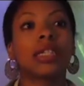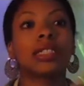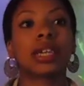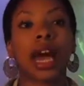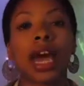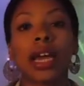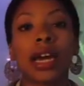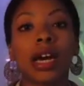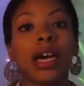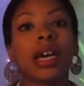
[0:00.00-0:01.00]

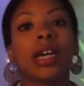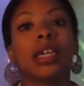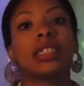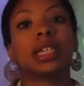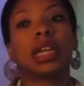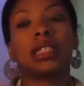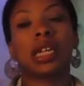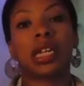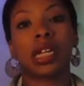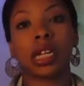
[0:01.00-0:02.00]
Tyga is now
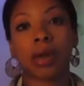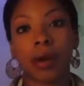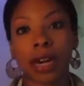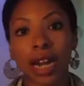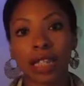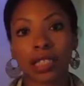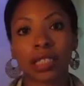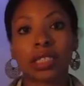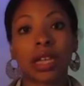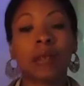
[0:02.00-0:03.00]
dating Kim
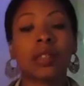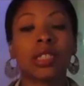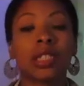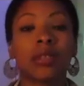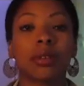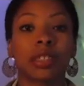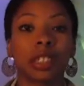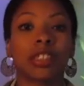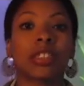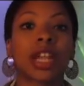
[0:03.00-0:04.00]
Kardashian's 17-year-old
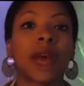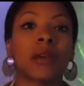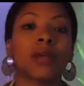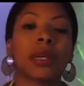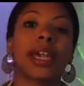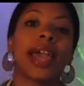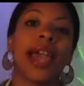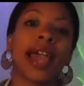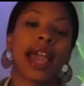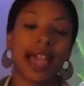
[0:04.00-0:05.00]
sister that will be
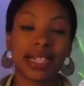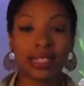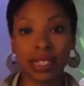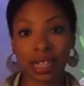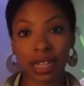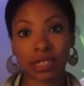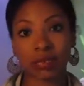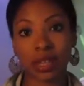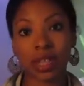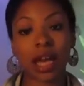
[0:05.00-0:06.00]
18 next month.